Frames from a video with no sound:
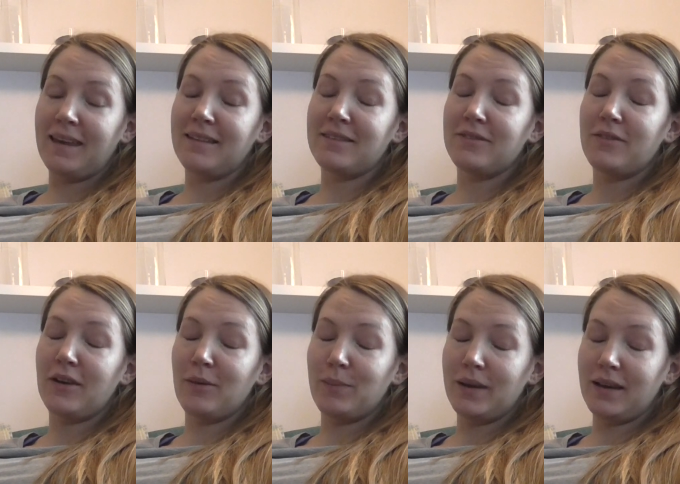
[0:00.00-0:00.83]
It's
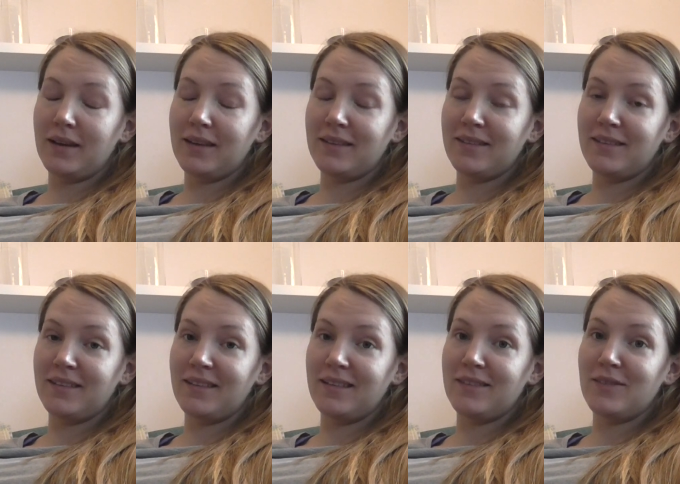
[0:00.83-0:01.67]
very big,
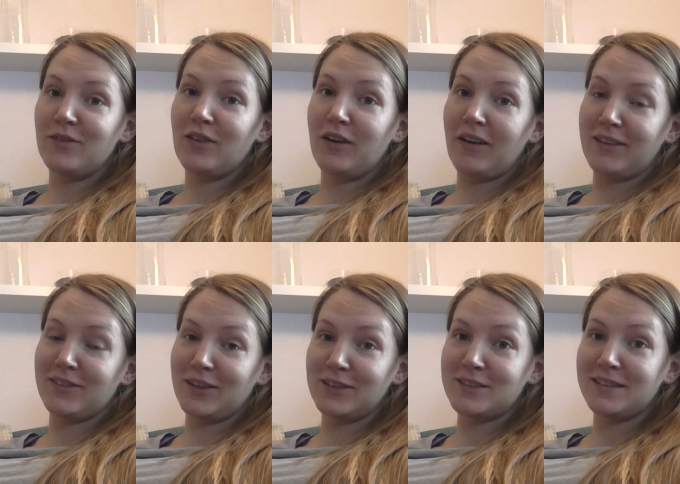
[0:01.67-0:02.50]
it's very
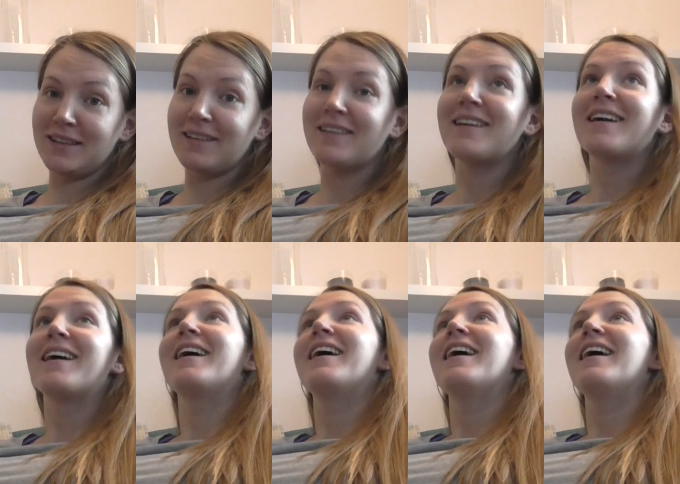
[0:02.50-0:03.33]
exhausting,
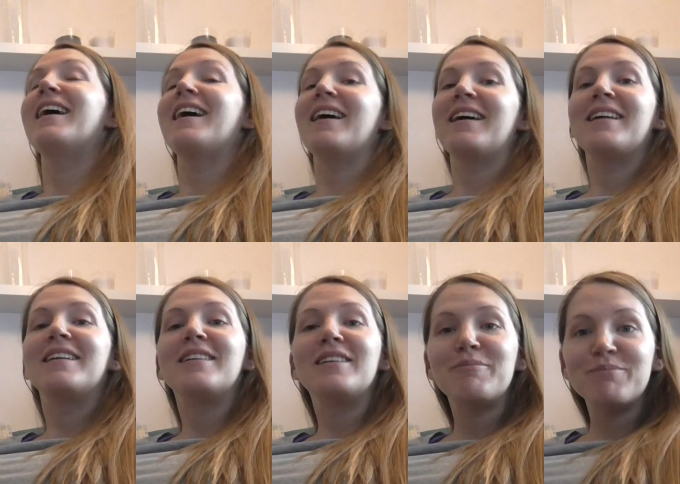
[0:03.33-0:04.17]

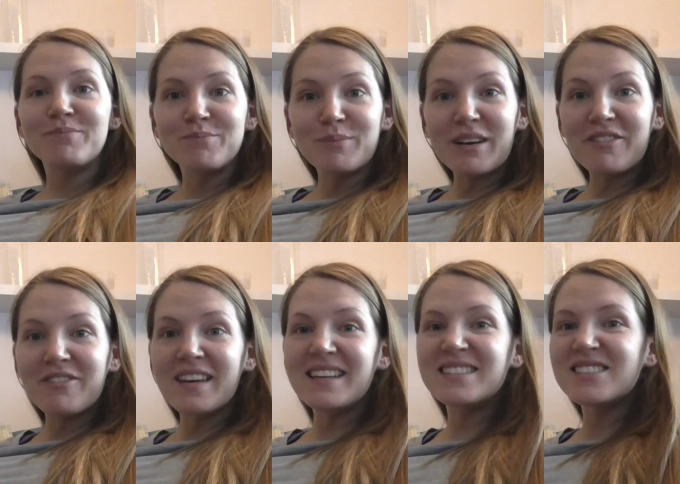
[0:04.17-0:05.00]
and my
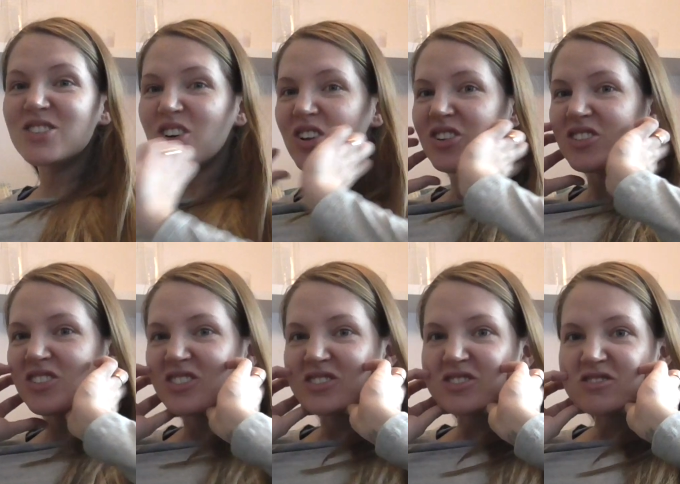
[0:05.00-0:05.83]
face is all
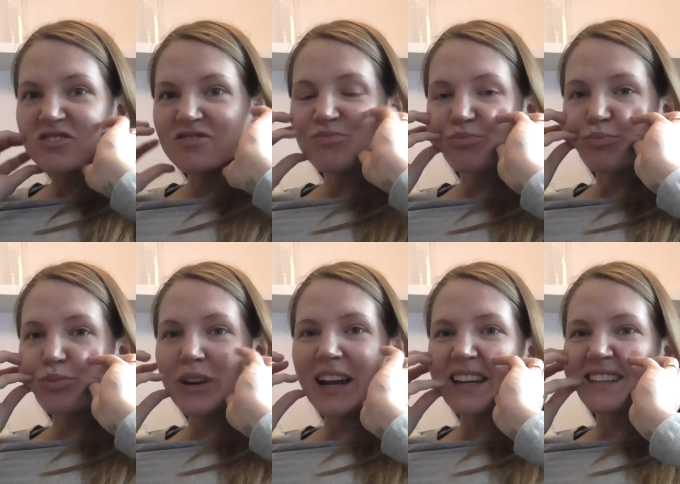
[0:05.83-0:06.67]

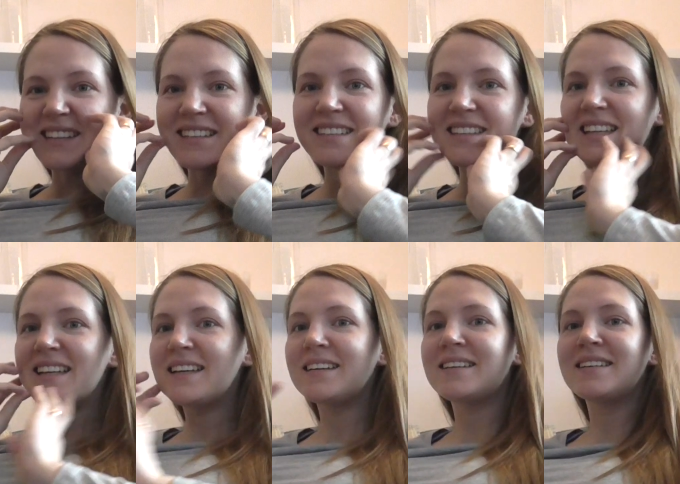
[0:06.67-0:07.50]

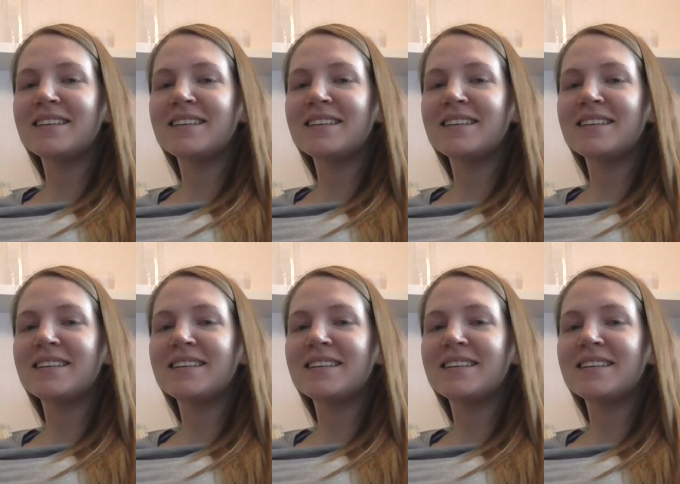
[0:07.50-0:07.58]
pregnanty,